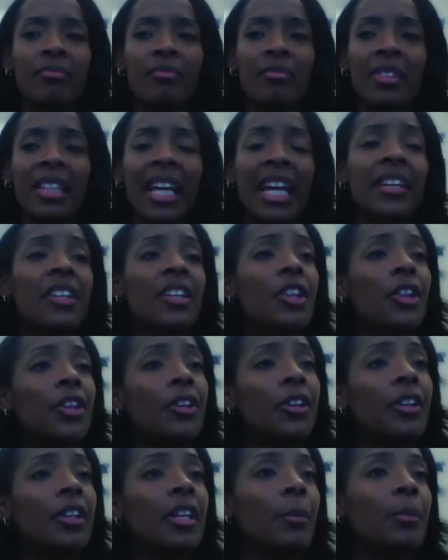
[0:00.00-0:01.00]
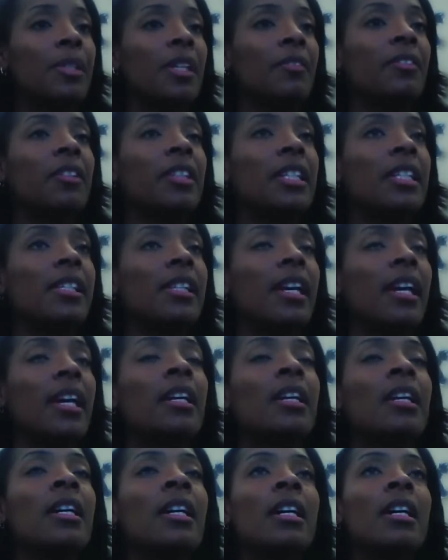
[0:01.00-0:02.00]
And then third, I would definitely
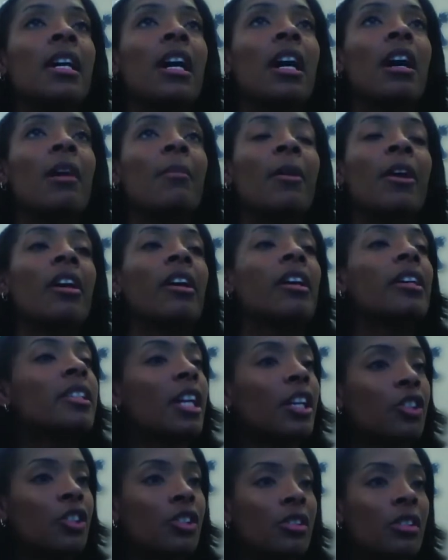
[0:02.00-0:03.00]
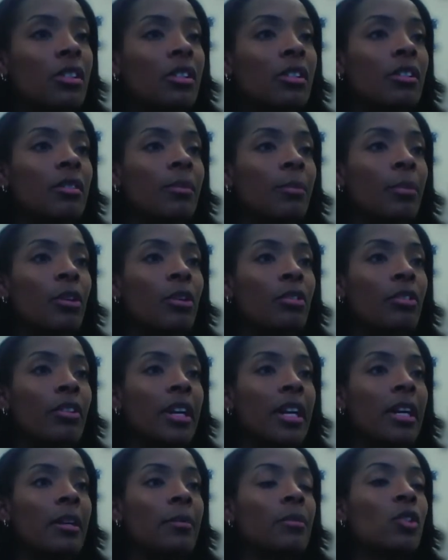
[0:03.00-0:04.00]
say our architecture
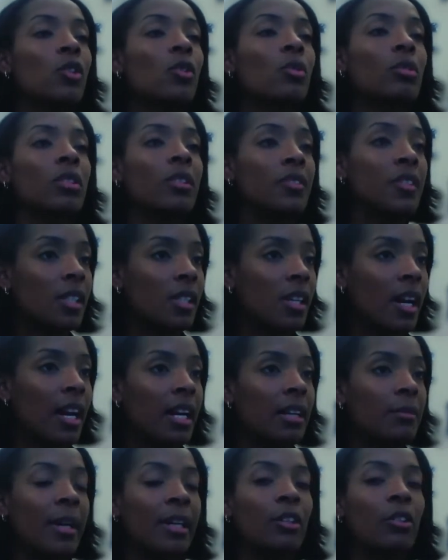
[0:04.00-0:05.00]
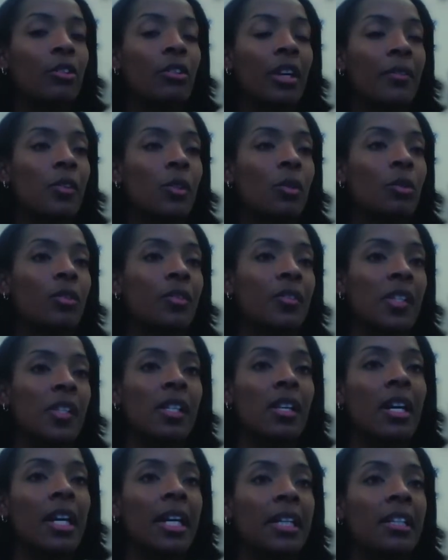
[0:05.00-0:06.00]
program, School of Design, Michael Graves School of
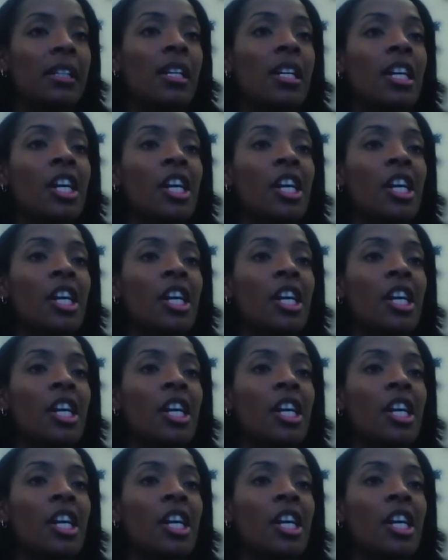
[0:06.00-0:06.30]
Design.